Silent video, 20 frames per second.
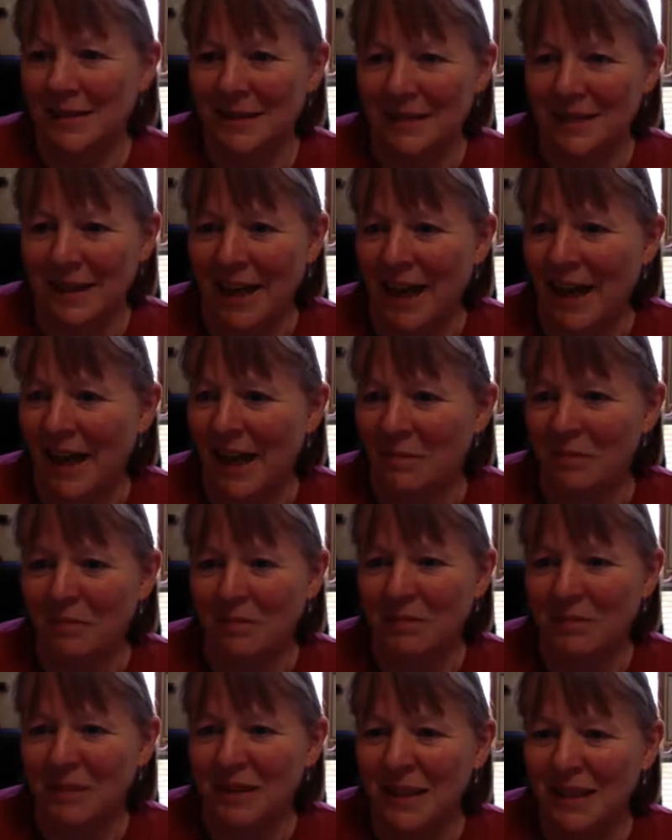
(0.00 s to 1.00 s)
Yeah,
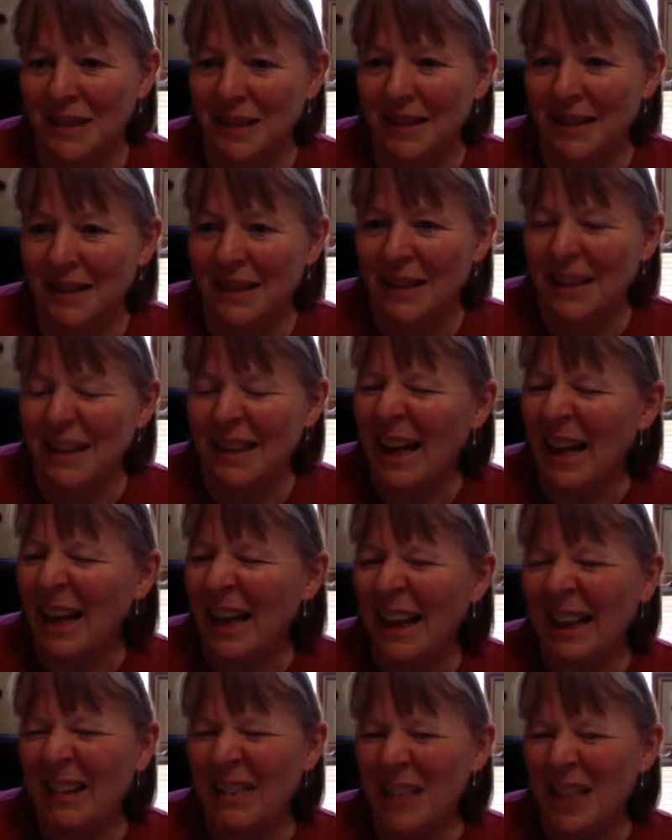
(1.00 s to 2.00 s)

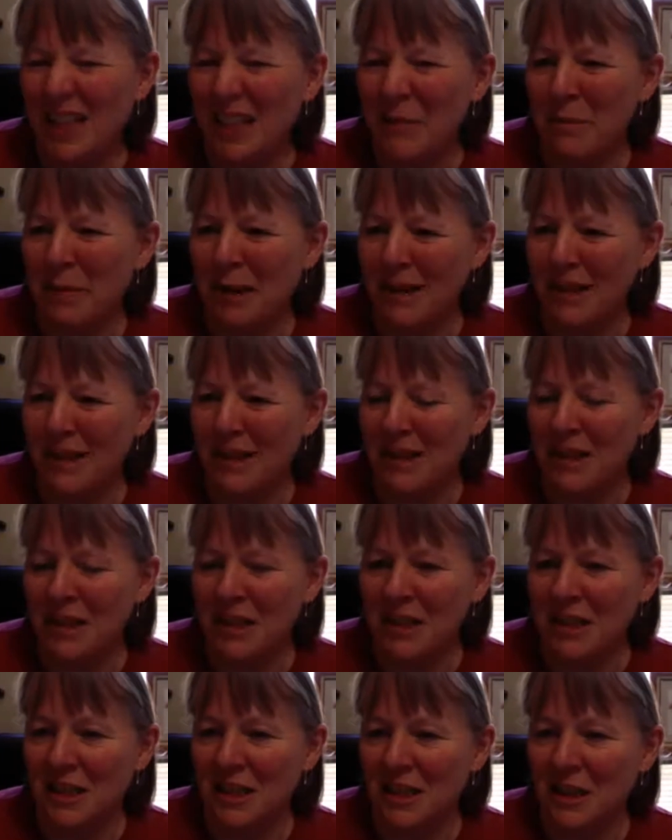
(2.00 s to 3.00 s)
I have time
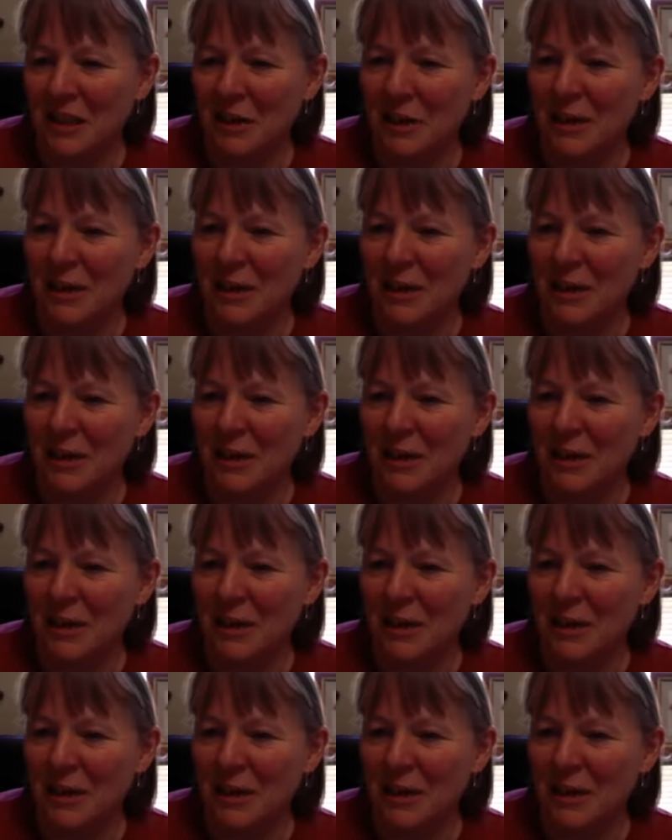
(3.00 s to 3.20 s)
passages too.